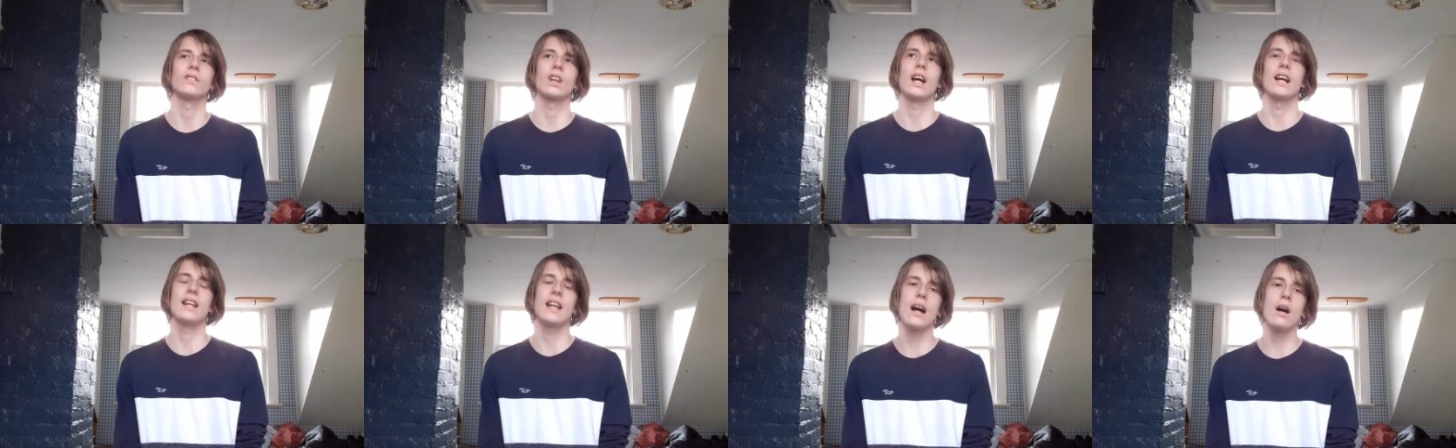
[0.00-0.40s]

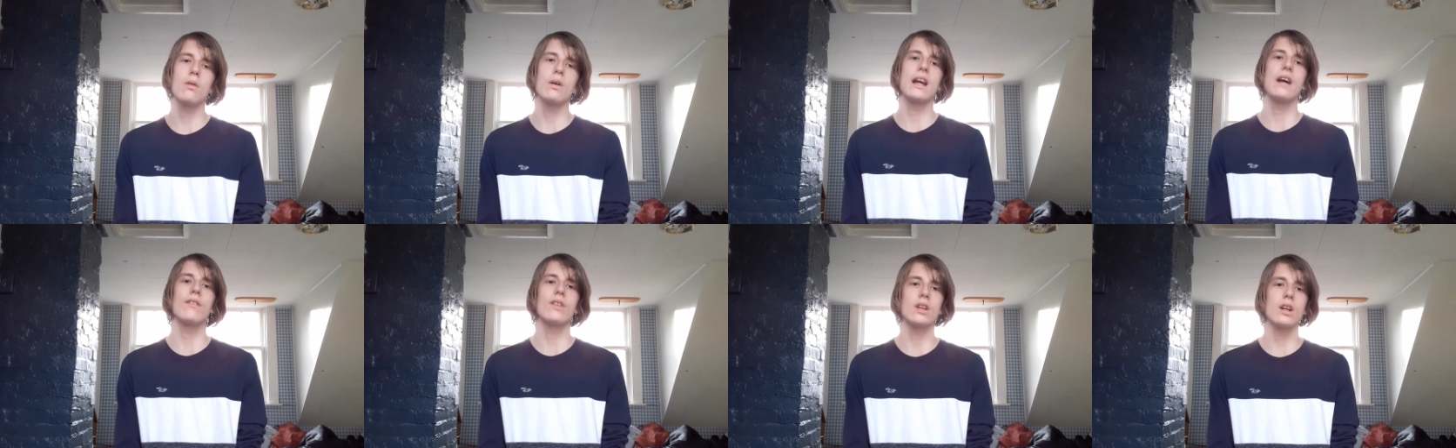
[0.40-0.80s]
And now
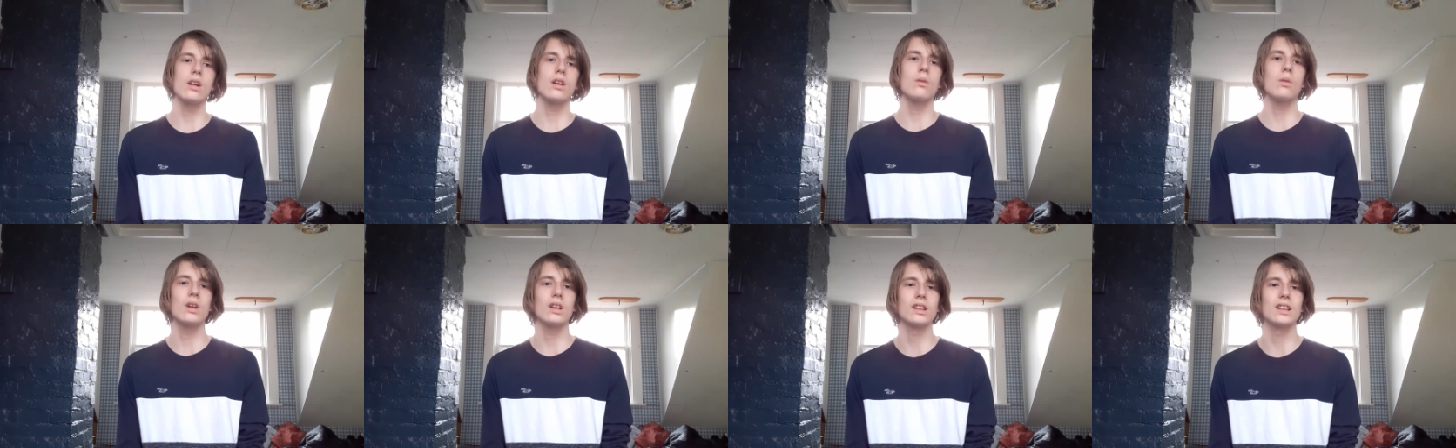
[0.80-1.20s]
we have
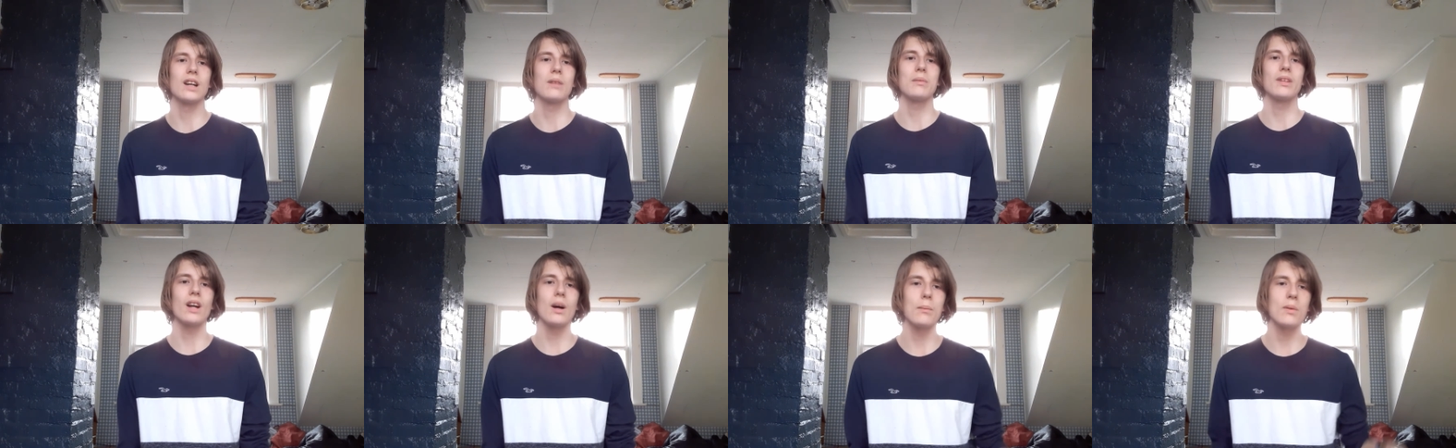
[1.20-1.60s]
another one
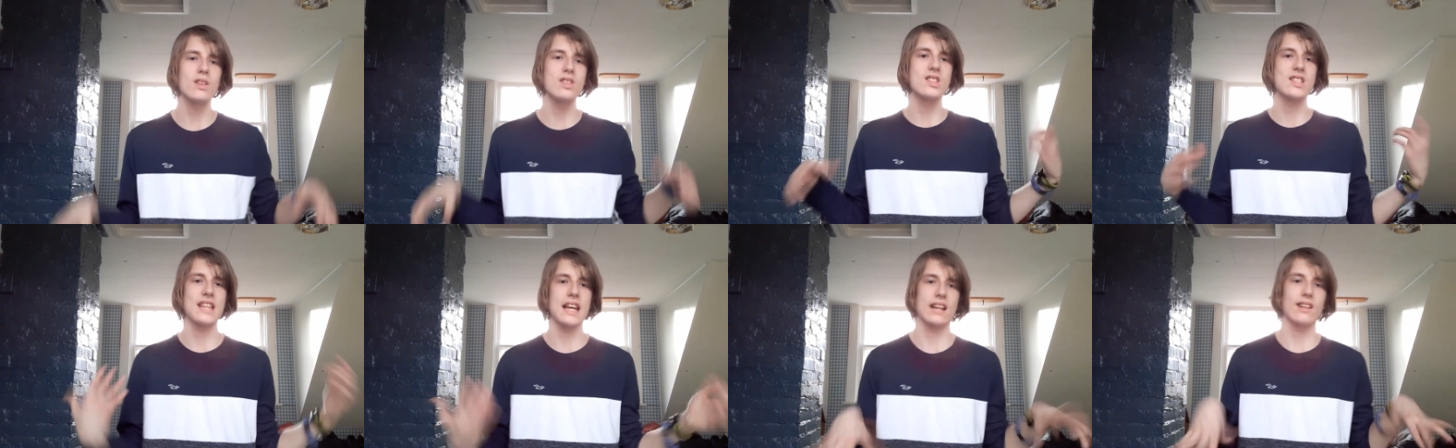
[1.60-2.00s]
coming up
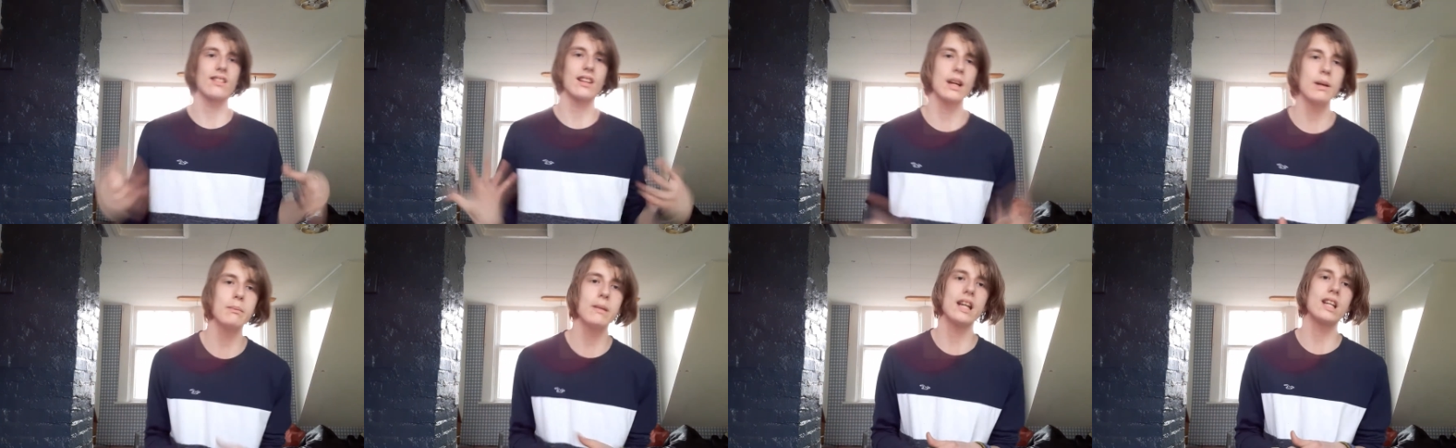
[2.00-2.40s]
on
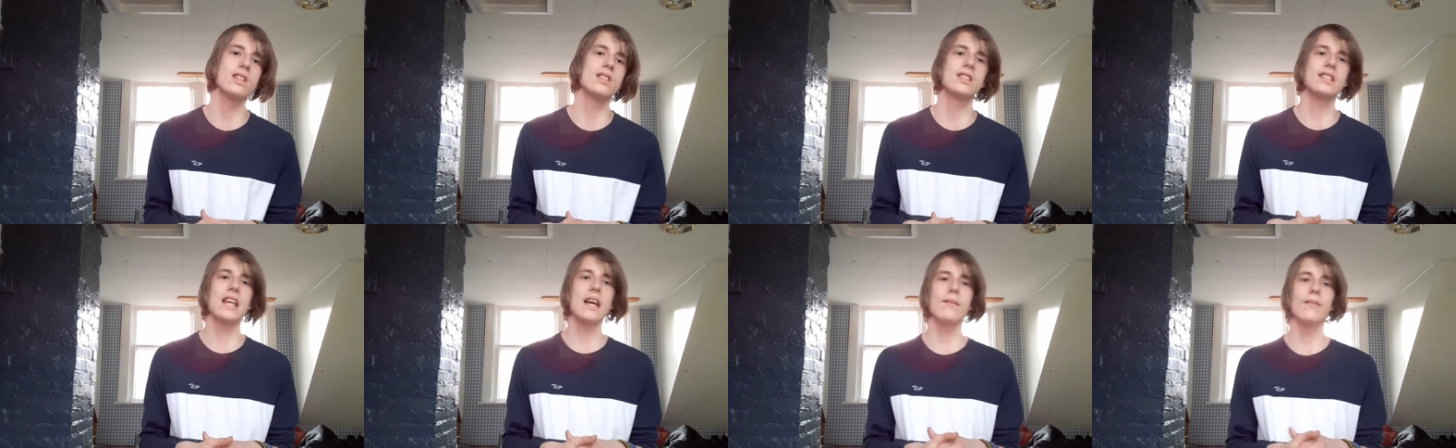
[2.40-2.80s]
Saturday, May
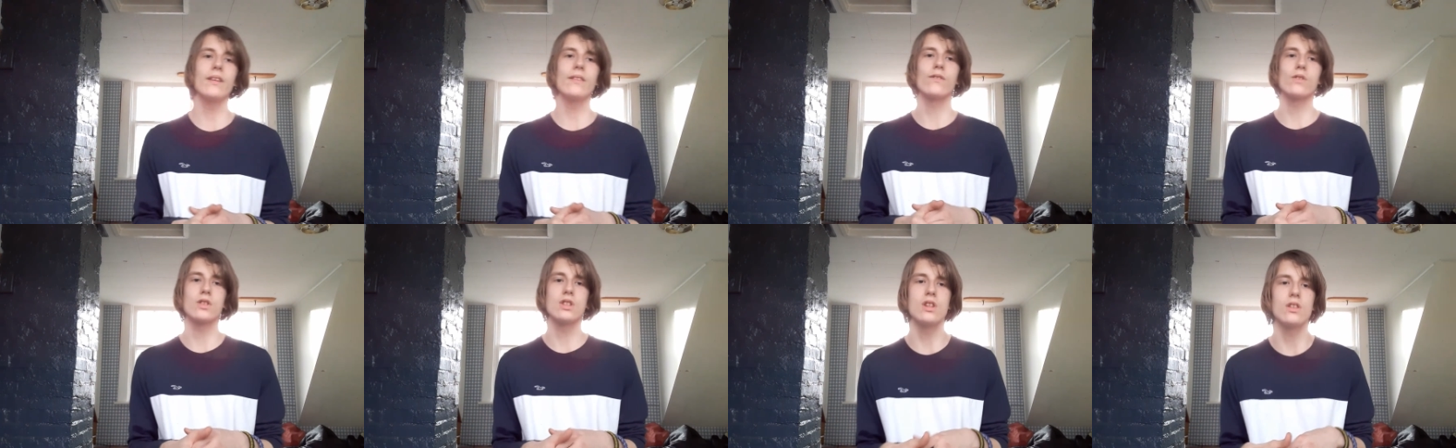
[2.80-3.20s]

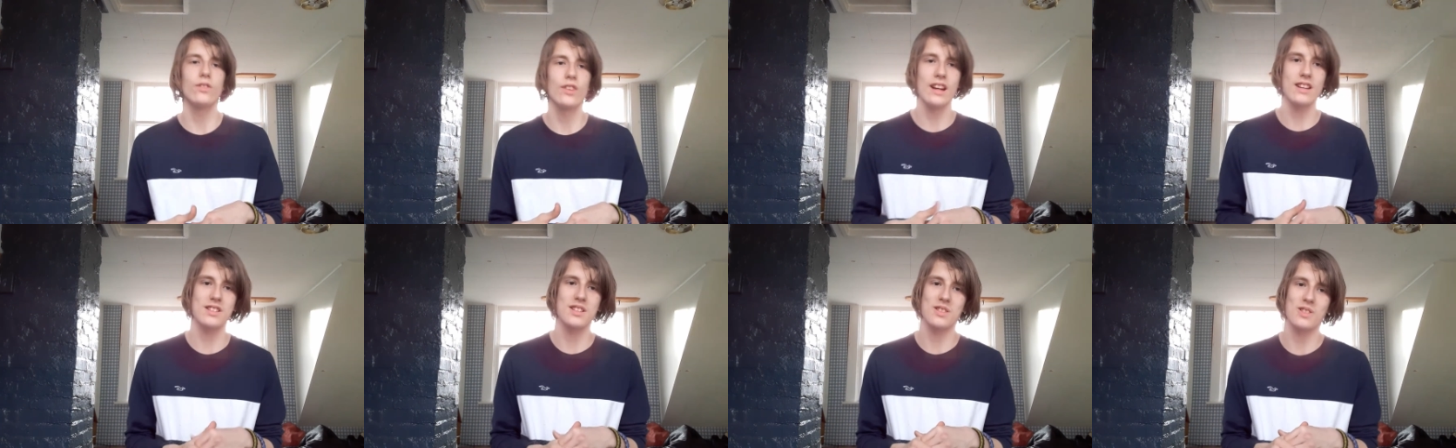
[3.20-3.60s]
7th,
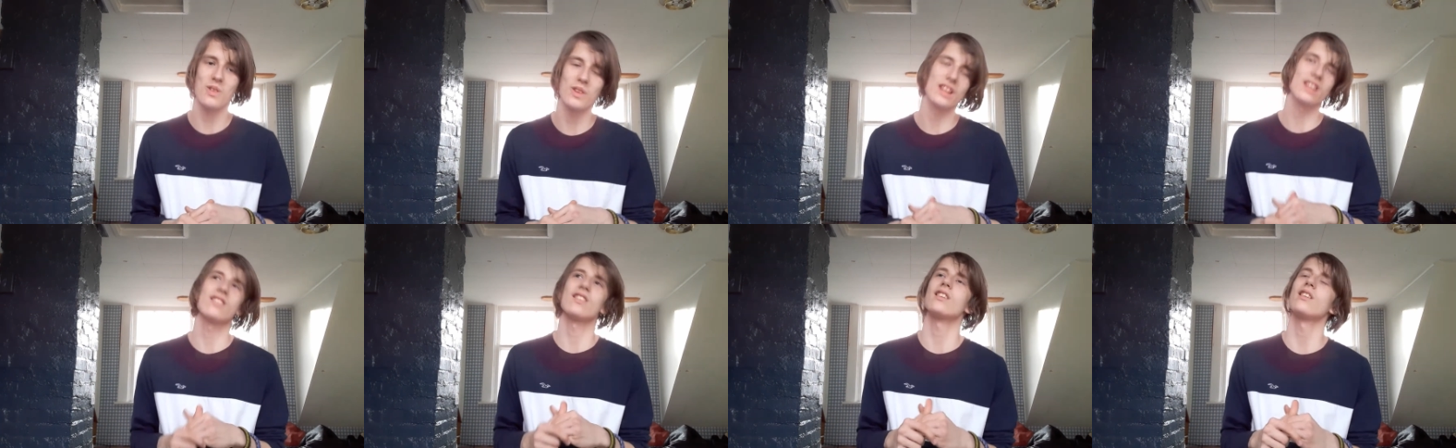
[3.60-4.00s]

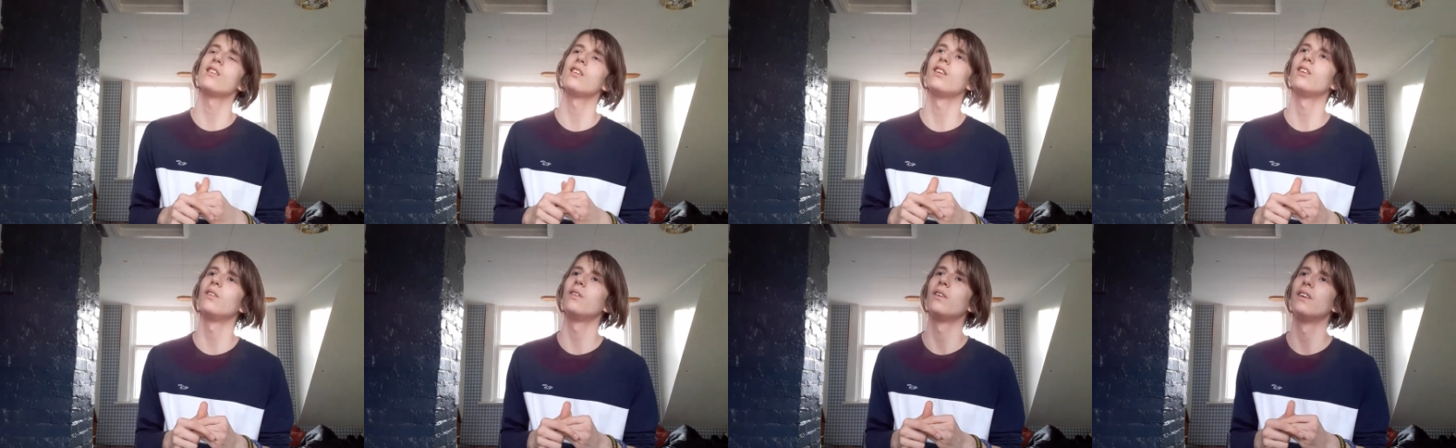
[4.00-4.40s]

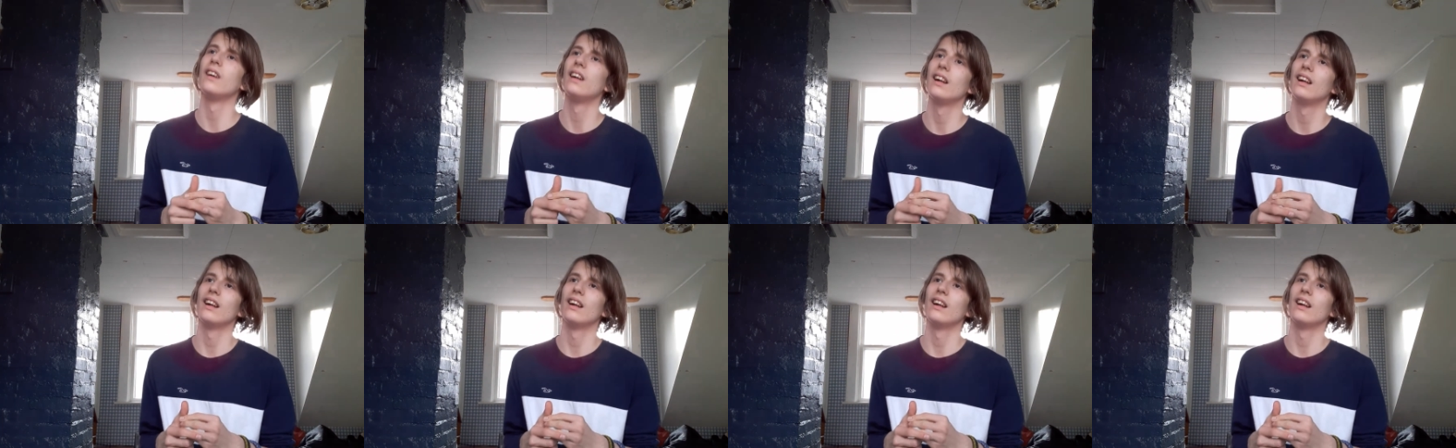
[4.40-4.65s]
2022.